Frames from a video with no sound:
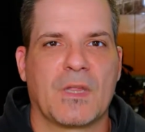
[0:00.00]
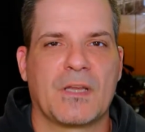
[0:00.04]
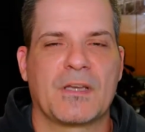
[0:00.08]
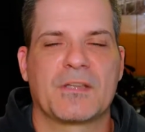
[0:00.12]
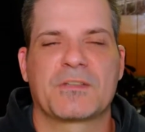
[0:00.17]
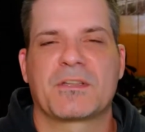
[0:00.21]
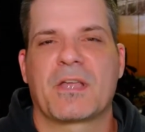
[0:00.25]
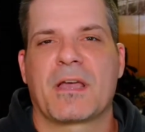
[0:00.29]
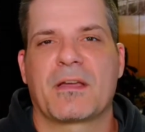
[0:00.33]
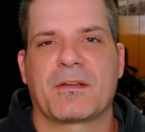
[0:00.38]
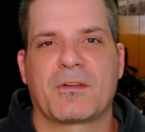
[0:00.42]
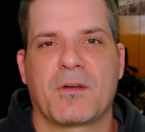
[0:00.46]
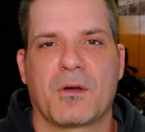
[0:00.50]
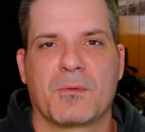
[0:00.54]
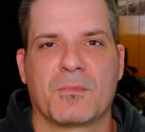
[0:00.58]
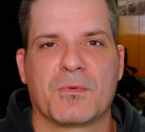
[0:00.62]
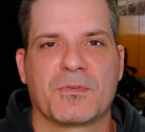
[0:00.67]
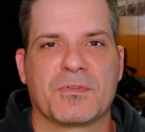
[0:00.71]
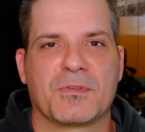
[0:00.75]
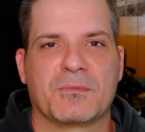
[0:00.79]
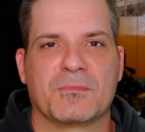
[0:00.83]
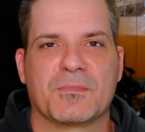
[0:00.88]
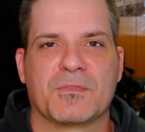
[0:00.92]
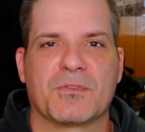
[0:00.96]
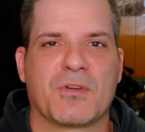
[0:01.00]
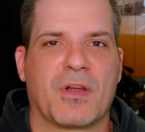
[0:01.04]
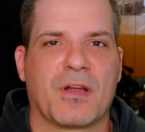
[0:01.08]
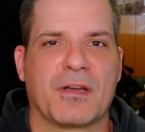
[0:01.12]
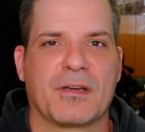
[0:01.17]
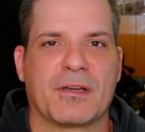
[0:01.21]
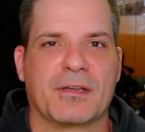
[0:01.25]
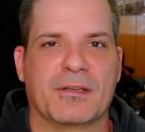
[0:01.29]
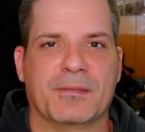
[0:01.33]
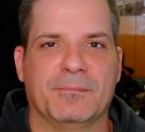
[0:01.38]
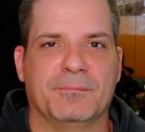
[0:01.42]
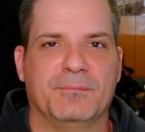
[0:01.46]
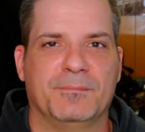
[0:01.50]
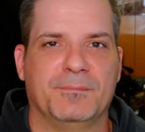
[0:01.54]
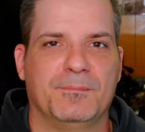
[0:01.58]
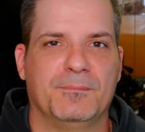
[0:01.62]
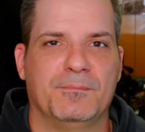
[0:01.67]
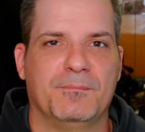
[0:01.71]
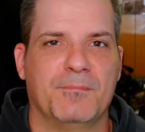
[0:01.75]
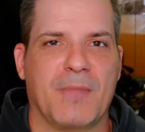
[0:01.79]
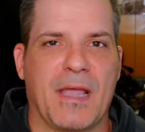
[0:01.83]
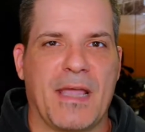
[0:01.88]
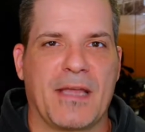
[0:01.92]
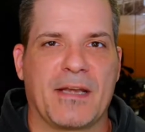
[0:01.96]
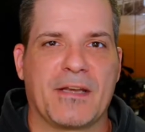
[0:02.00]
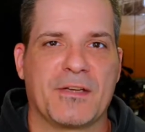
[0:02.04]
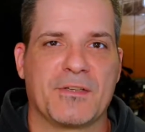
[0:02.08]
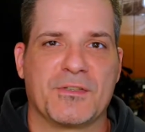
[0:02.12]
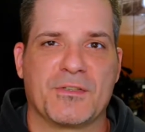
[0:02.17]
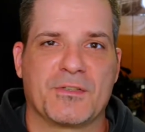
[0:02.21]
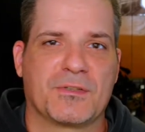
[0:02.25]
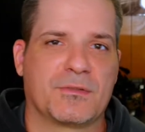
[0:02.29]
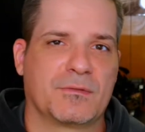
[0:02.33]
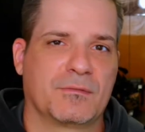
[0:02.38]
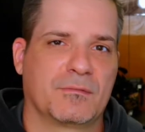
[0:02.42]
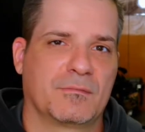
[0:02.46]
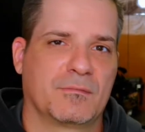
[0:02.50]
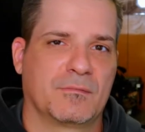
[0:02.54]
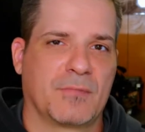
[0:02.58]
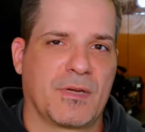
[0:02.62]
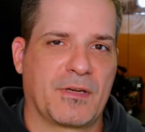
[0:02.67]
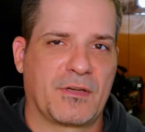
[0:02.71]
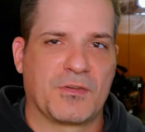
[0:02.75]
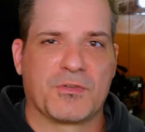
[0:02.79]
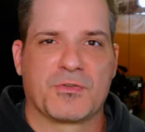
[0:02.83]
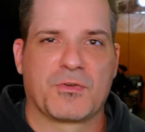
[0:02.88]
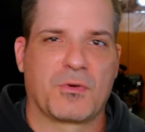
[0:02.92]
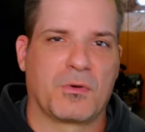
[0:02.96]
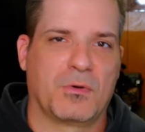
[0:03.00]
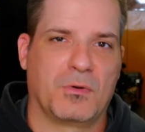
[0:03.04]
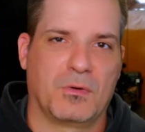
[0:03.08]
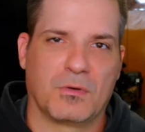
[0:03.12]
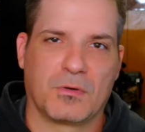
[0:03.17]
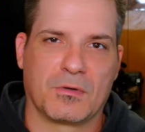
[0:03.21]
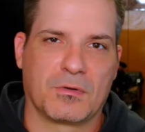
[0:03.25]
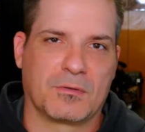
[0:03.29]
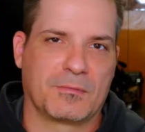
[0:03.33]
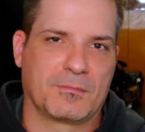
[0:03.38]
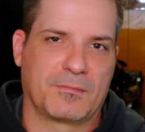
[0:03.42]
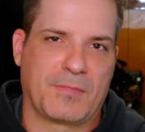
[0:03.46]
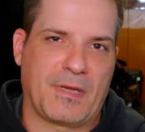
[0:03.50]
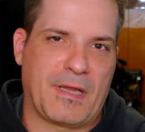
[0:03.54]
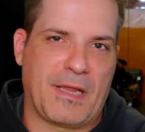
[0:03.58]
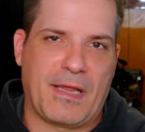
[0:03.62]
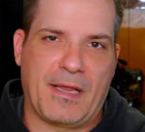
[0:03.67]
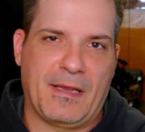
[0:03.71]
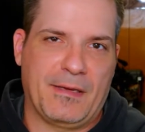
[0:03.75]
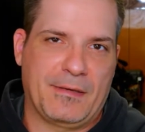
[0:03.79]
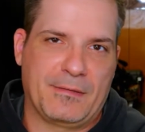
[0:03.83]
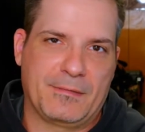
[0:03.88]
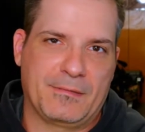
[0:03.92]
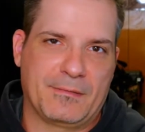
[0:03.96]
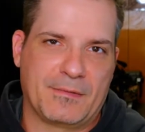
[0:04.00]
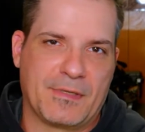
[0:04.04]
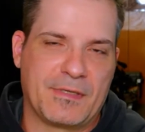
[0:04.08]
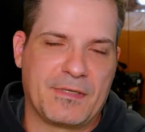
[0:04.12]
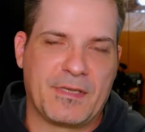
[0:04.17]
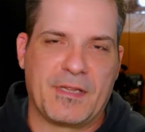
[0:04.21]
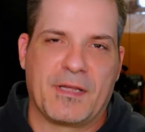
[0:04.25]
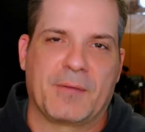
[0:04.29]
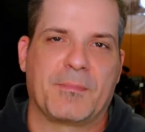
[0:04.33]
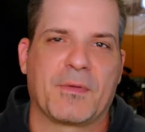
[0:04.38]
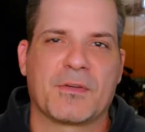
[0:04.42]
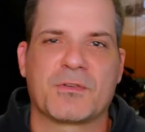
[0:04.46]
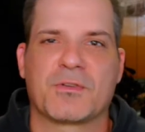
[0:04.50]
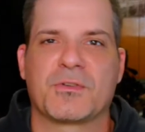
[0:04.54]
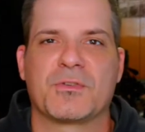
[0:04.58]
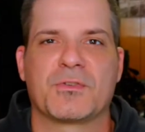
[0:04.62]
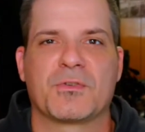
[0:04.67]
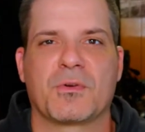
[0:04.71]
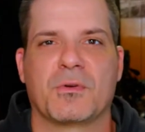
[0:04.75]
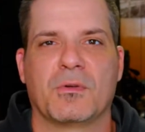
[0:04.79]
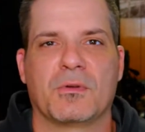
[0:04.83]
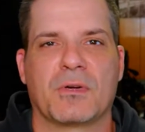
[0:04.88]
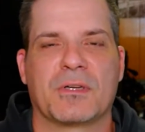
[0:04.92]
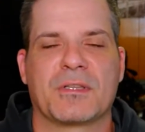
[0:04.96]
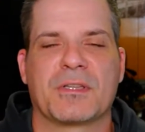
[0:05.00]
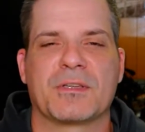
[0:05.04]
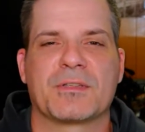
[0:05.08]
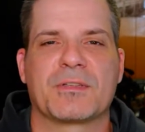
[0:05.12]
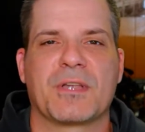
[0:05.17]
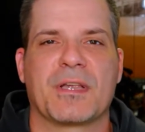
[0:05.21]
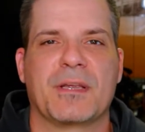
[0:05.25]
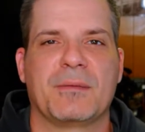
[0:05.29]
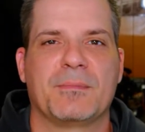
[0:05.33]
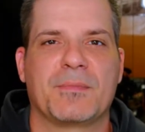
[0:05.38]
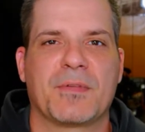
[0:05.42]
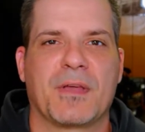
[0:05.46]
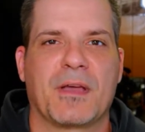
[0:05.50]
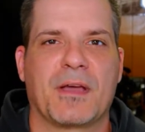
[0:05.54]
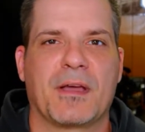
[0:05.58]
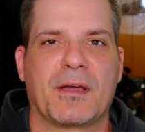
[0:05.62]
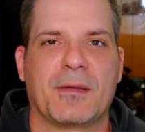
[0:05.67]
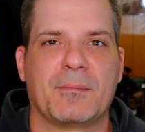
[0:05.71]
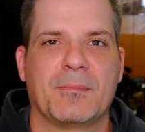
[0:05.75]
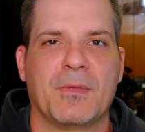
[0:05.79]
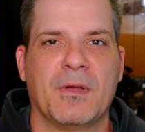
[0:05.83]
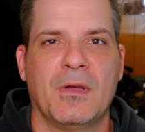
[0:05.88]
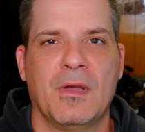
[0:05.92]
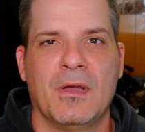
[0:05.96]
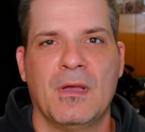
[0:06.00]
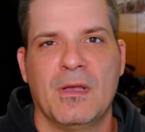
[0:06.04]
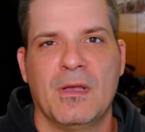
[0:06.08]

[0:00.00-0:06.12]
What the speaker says: It just got cumbersome trying to manage my controller and the DMX controller at the same time.